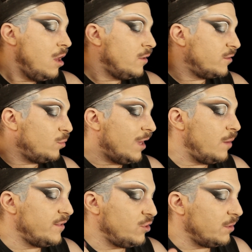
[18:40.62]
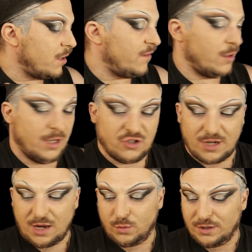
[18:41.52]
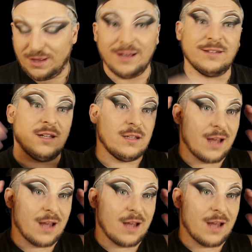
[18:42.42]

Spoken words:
So while I was doing my foundation, I realized I did